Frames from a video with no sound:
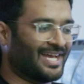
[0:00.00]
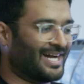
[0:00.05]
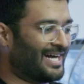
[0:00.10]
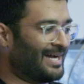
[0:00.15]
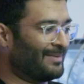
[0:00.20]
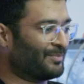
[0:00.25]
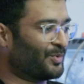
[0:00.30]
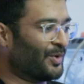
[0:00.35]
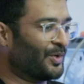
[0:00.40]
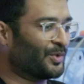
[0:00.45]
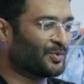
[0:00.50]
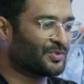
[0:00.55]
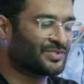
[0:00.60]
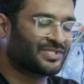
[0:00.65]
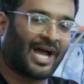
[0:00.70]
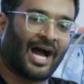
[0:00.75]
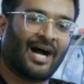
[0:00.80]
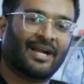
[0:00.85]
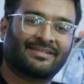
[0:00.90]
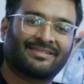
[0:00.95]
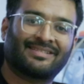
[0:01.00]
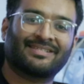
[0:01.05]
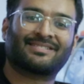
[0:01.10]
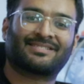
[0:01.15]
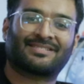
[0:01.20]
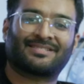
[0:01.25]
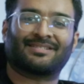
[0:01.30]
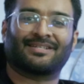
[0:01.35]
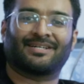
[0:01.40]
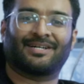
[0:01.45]
I'm going to start
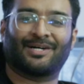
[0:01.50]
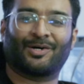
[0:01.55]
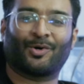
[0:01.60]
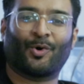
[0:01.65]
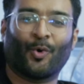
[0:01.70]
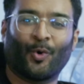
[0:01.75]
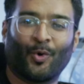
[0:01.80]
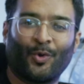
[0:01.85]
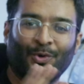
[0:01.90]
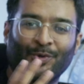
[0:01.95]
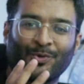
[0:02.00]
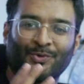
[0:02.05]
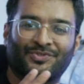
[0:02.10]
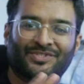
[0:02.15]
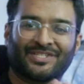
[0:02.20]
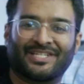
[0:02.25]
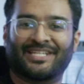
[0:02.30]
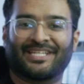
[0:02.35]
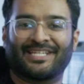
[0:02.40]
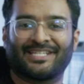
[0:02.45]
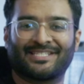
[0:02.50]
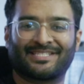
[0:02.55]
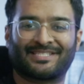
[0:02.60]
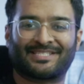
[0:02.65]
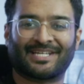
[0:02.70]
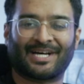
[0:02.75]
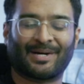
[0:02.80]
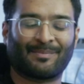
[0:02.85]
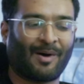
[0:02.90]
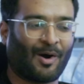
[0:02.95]
this whole new
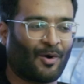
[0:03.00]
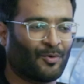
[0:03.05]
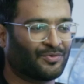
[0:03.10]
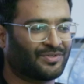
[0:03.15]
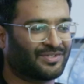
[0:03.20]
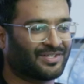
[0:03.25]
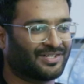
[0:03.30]
series about